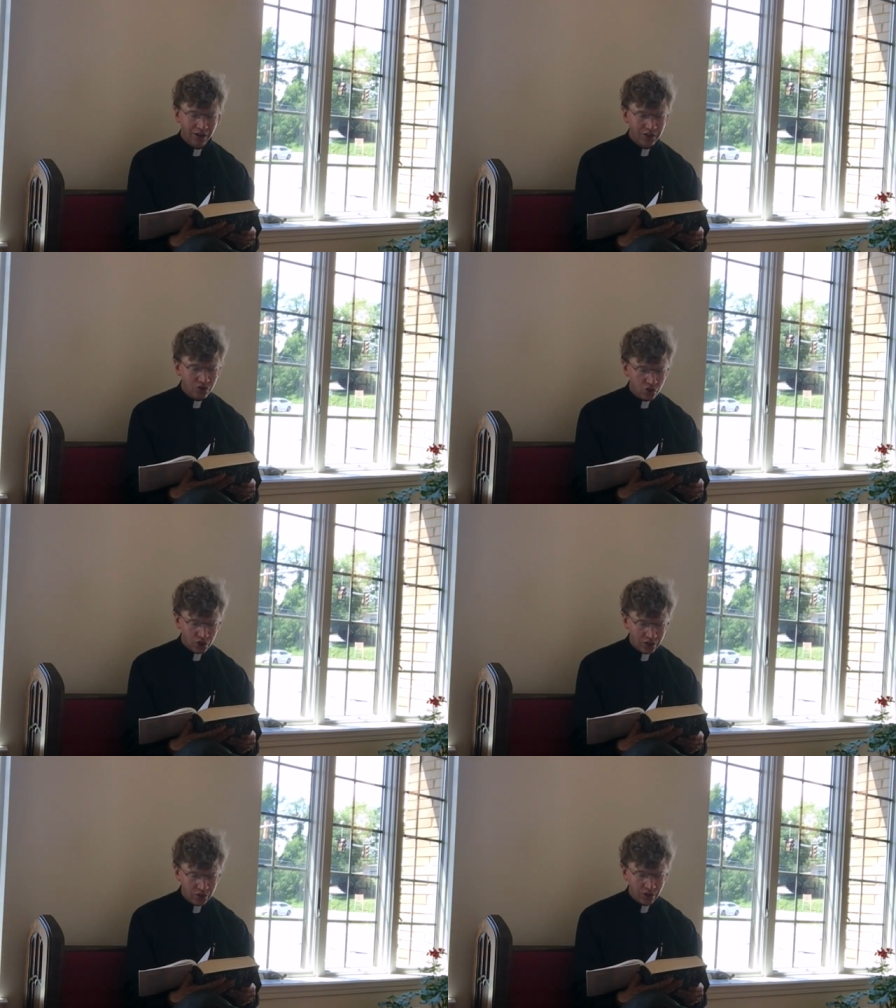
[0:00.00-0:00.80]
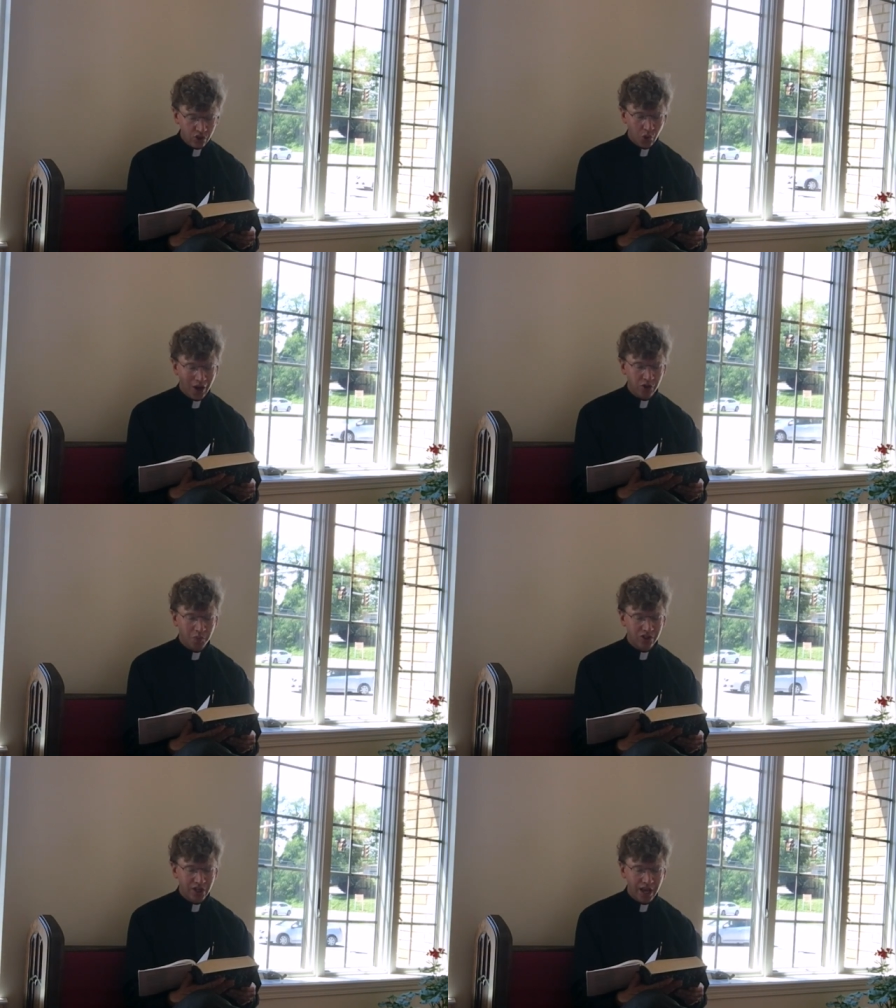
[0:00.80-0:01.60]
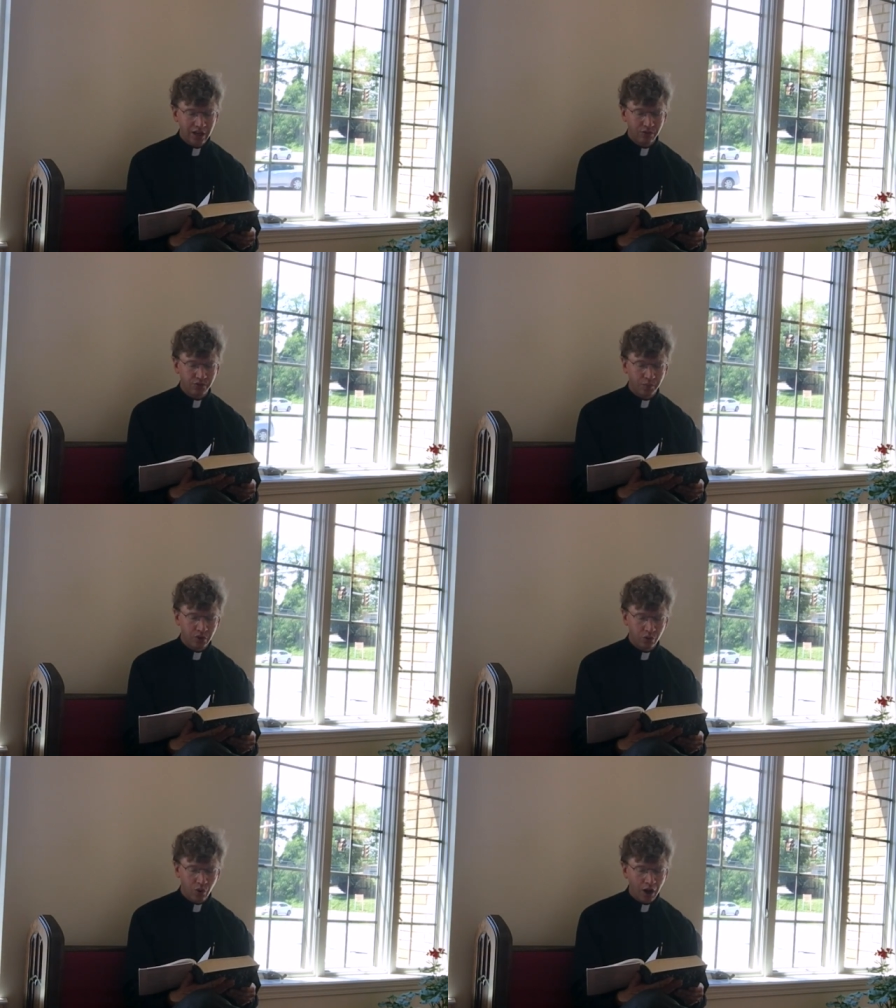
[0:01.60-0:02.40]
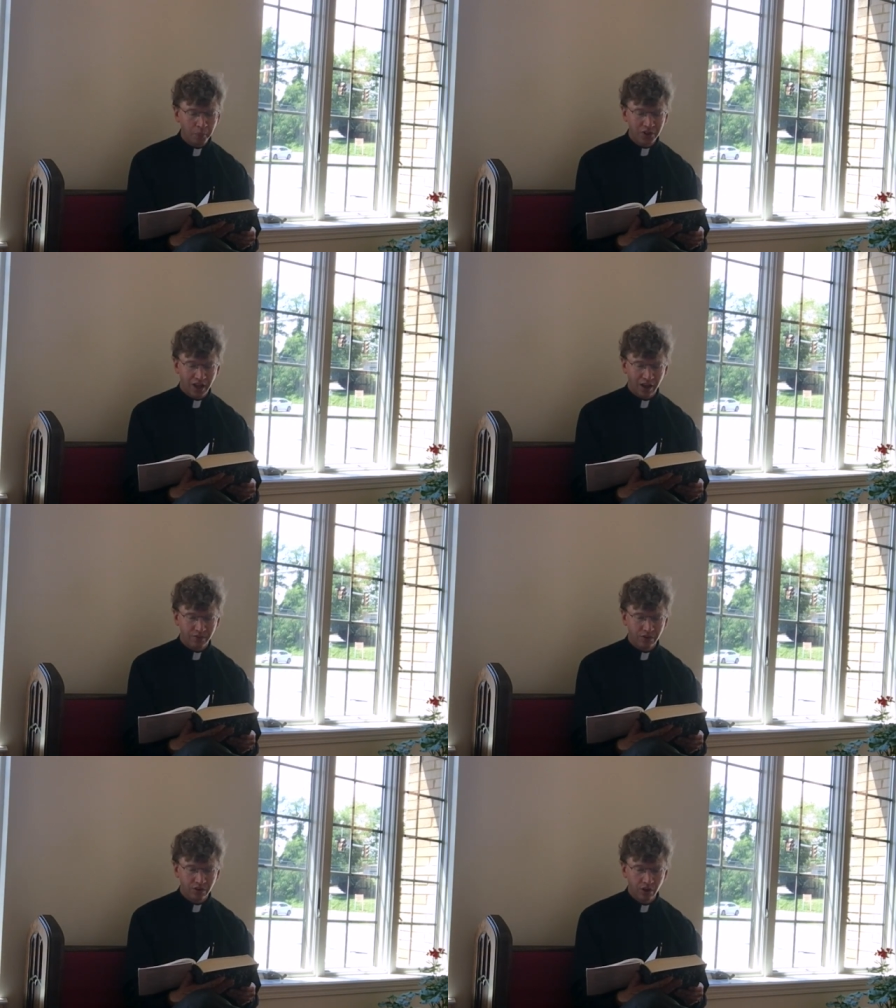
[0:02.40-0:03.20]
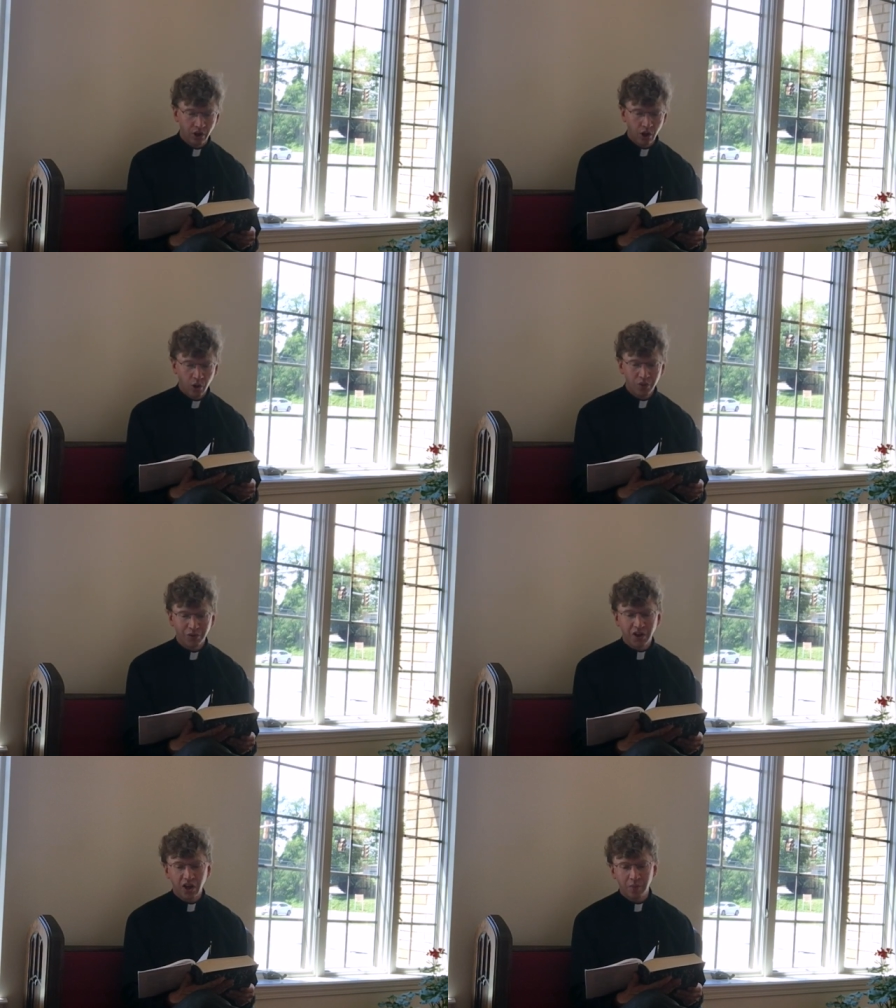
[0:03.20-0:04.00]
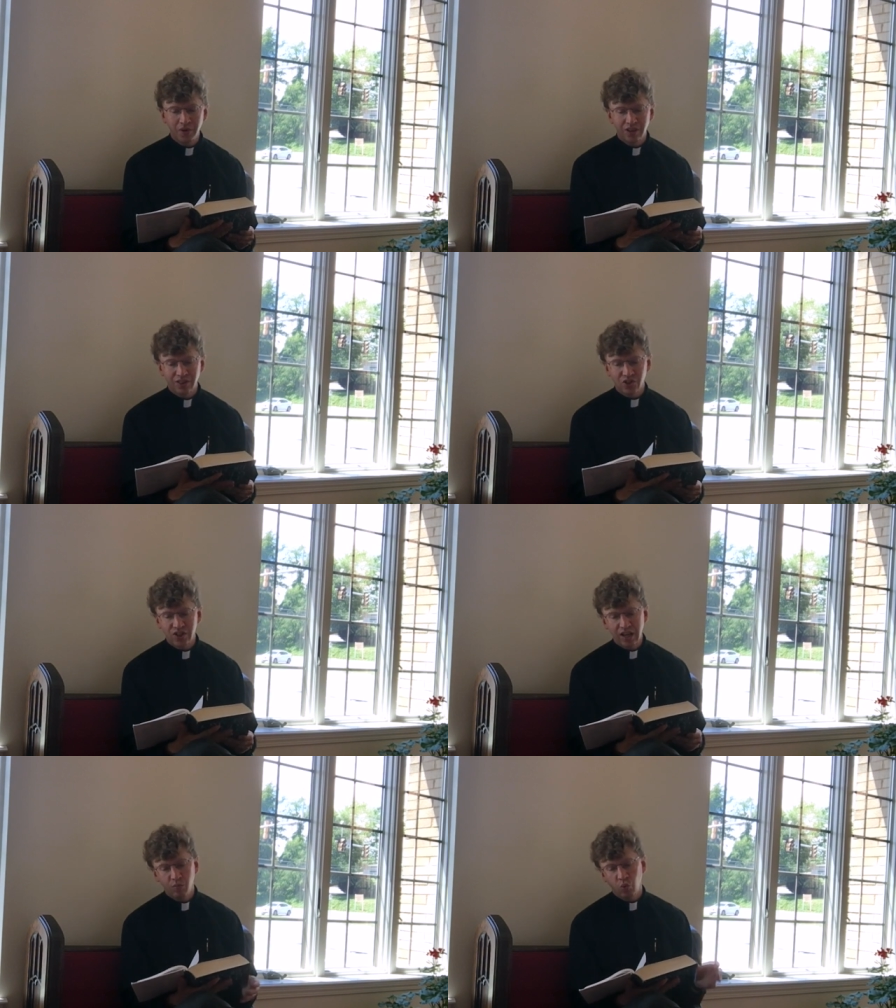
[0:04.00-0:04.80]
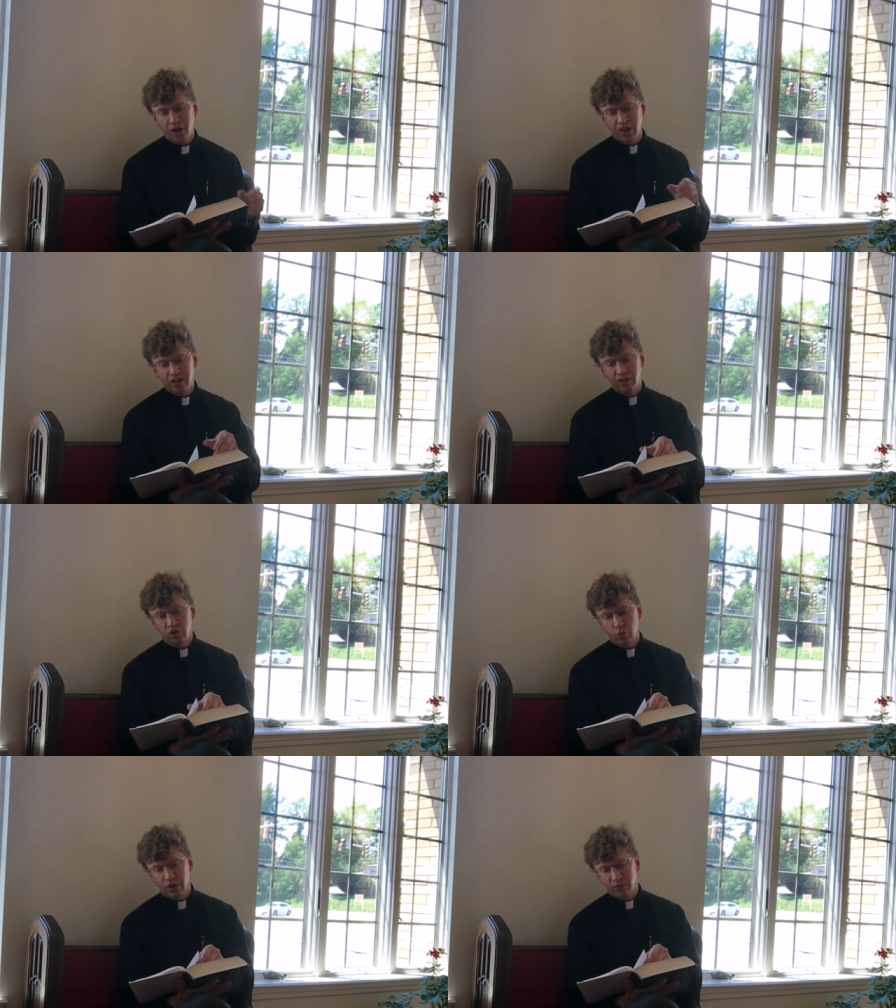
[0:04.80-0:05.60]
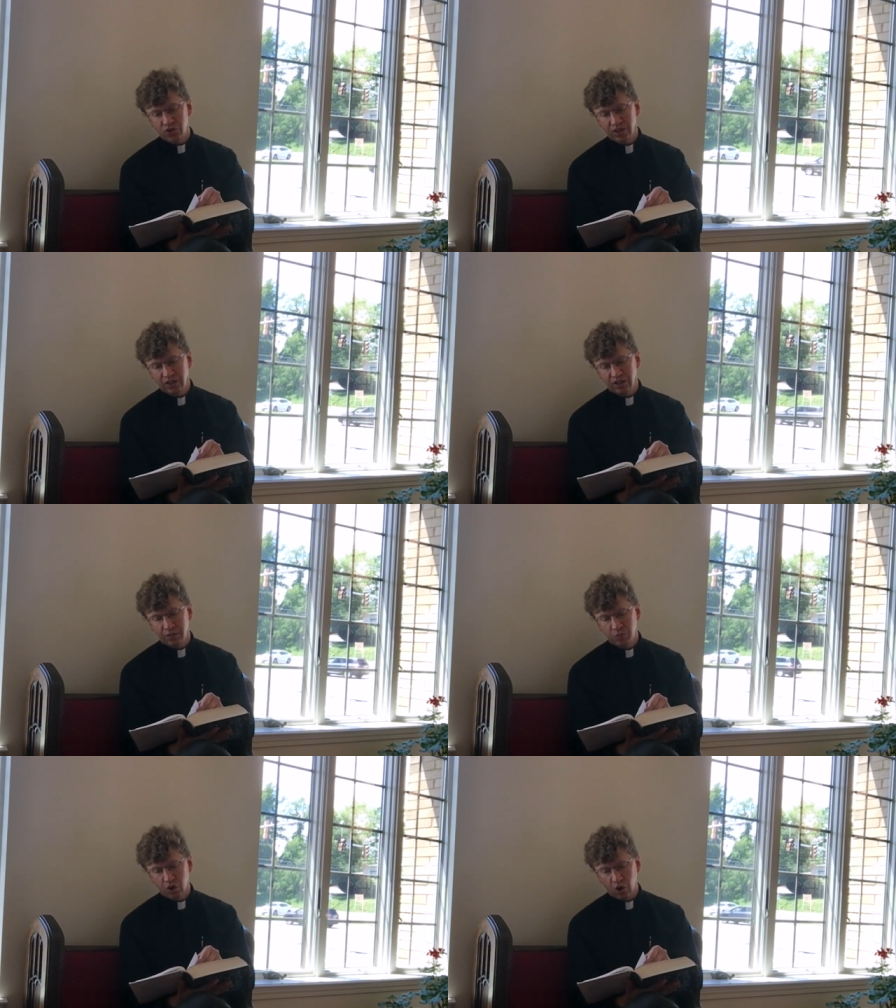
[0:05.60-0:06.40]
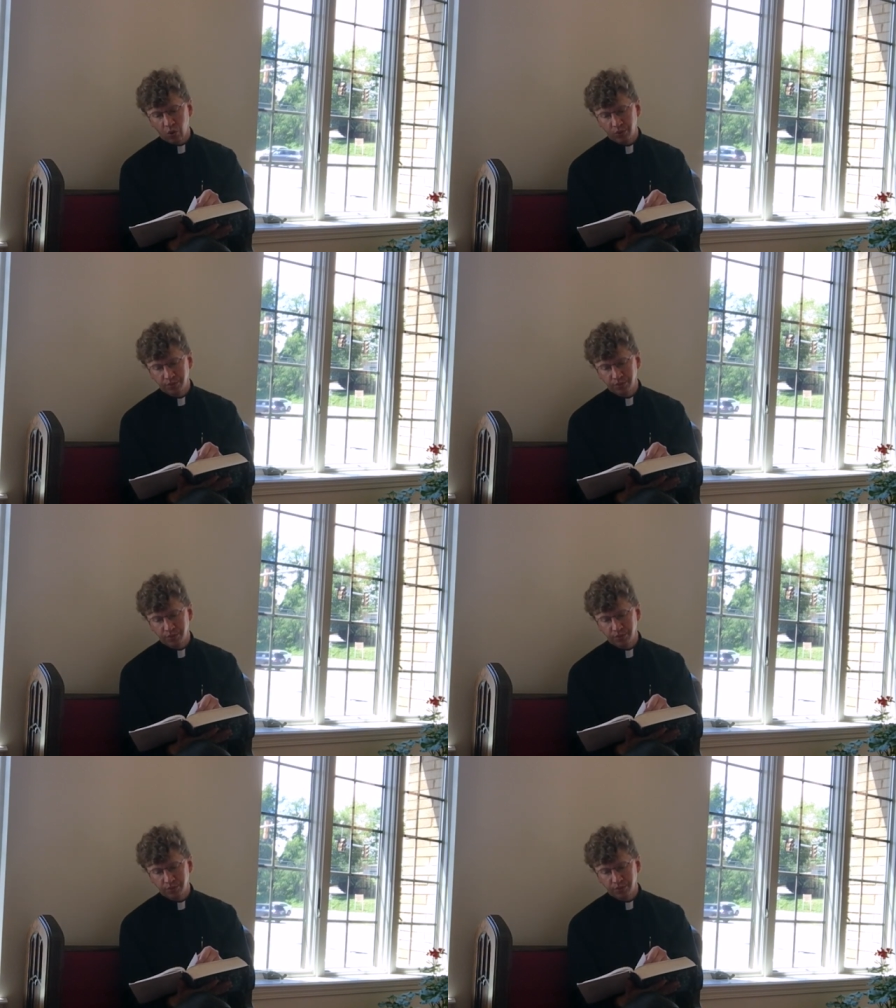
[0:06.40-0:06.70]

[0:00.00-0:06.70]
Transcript: This Jesus who has been taken from you up to heaven will come in the same way you have seen him go.